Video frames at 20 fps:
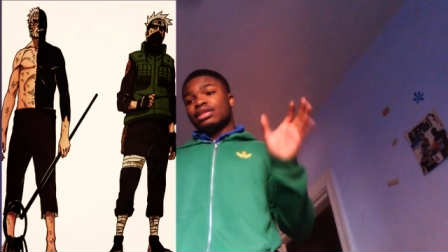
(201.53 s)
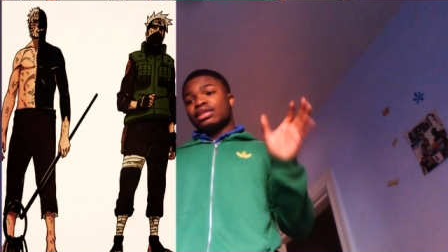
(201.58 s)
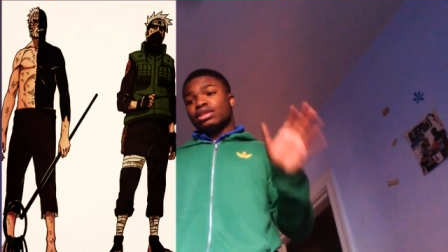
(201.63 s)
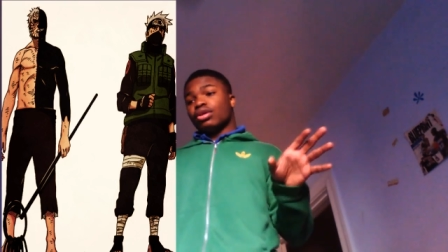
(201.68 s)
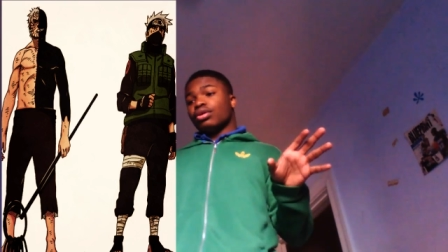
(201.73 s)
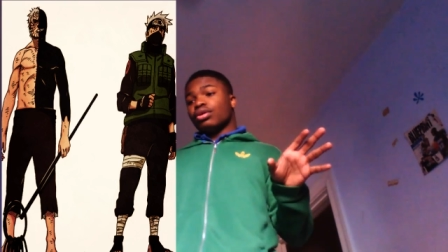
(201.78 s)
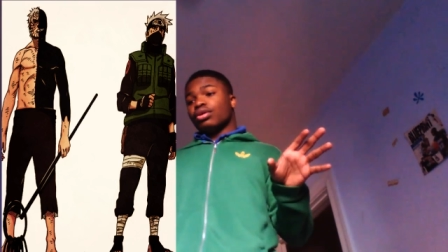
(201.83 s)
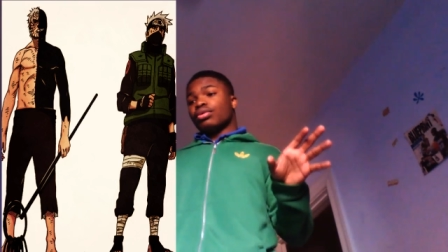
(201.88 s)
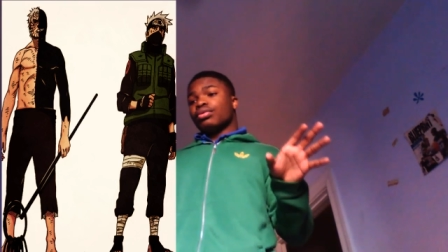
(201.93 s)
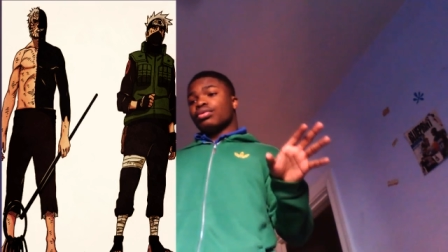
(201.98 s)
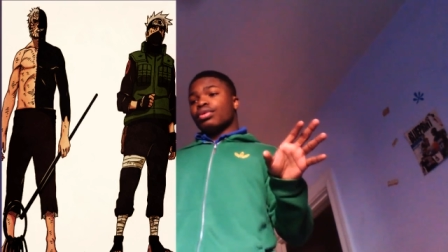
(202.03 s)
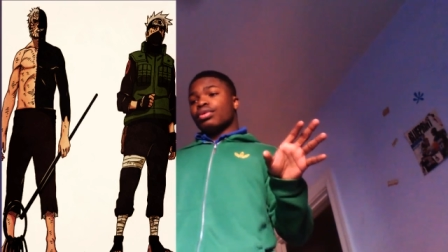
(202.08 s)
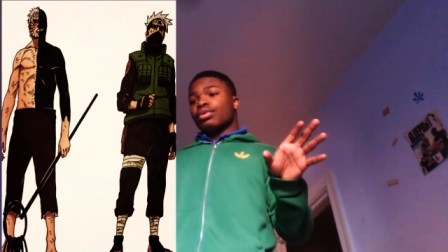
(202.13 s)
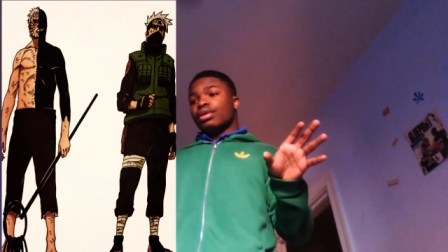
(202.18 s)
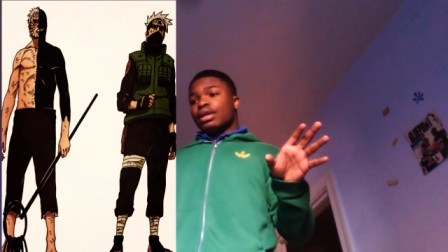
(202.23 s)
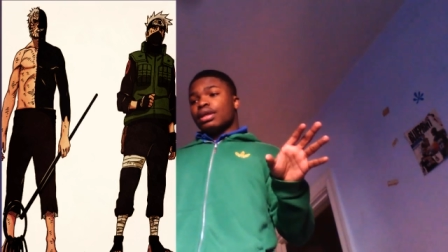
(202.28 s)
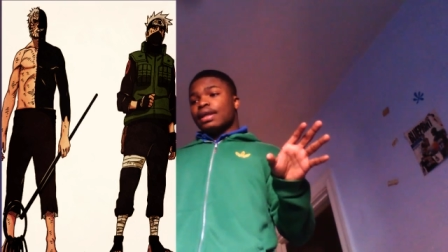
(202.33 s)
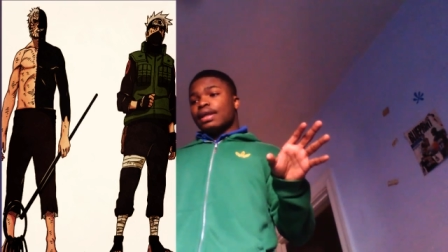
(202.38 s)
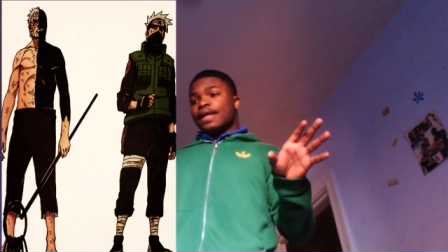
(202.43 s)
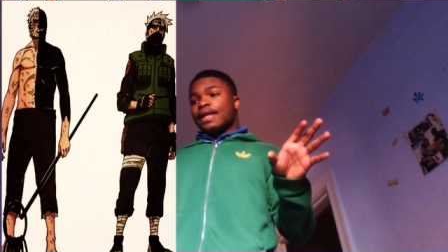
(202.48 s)
So,
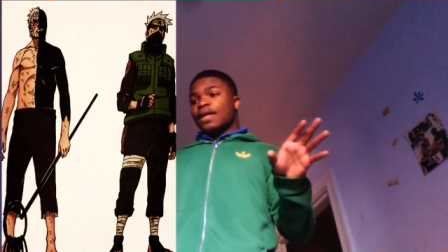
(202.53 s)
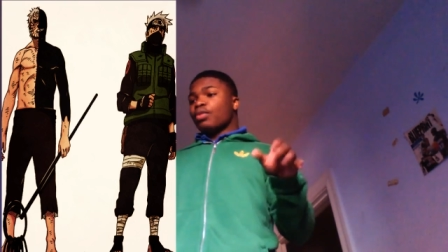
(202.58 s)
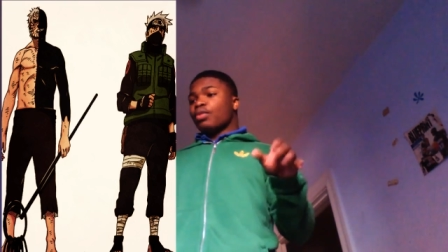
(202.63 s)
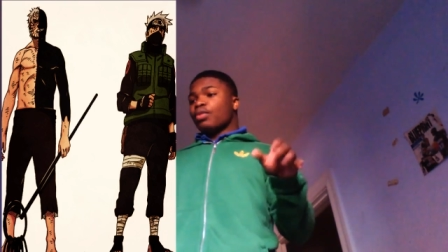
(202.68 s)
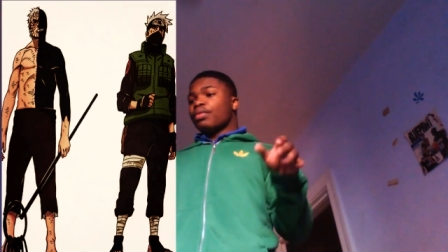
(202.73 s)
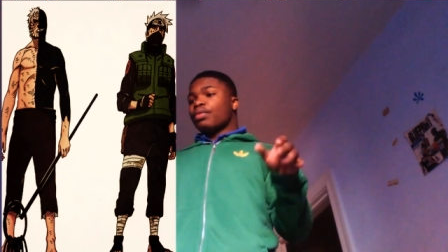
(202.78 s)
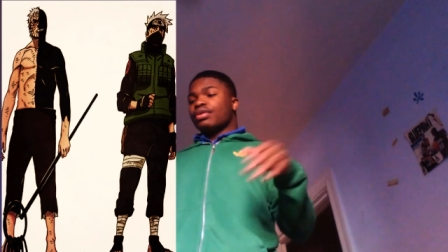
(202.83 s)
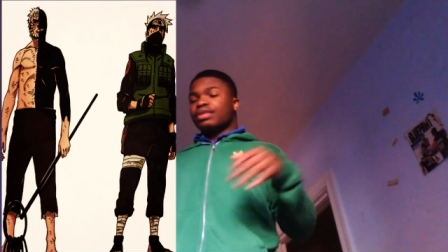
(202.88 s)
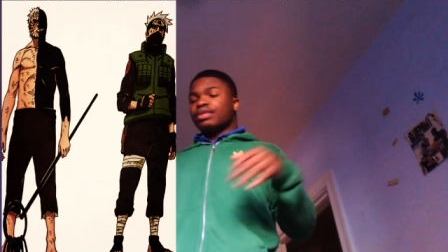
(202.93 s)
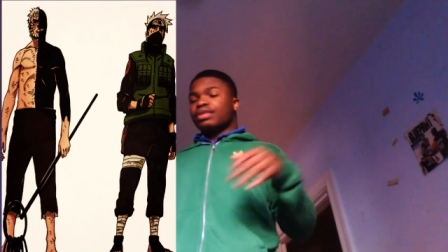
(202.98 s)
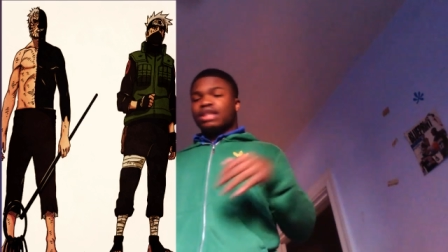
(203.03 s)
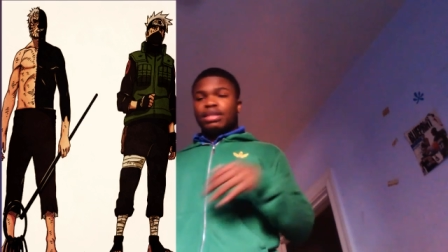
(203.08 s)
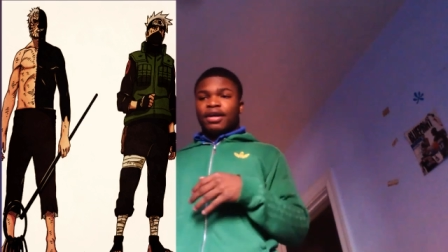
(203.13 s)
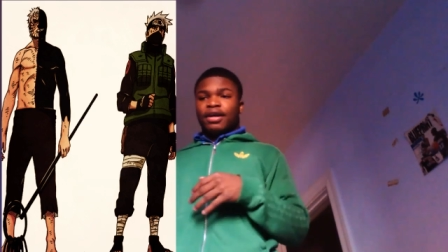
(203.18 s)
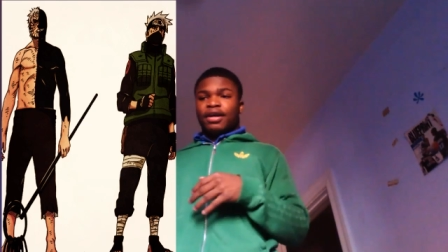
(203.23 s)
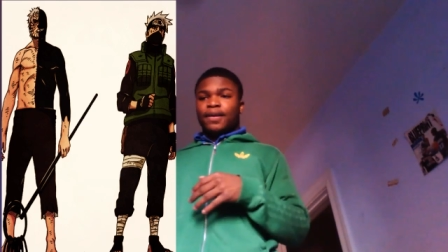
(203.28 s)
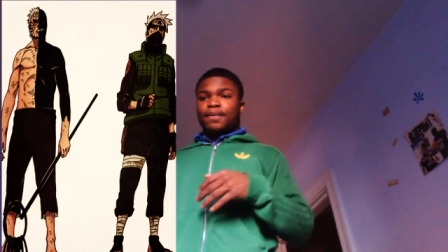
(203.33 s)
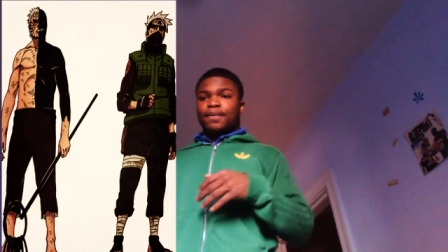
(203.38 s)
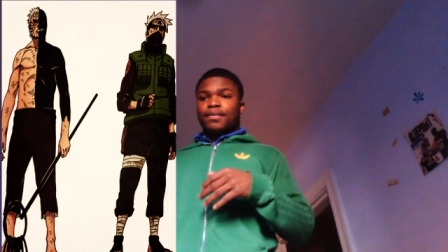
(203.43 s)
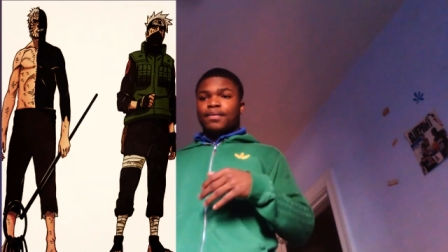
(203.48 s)
him and Obito
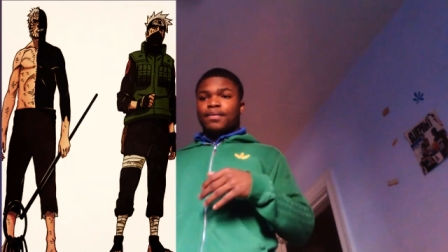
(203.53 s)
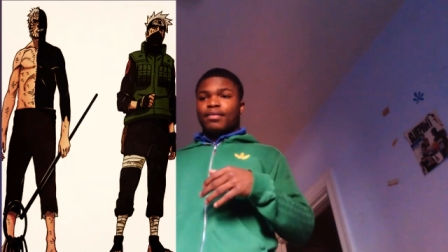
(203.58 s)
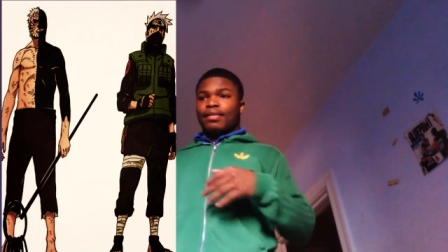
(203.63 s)
team up.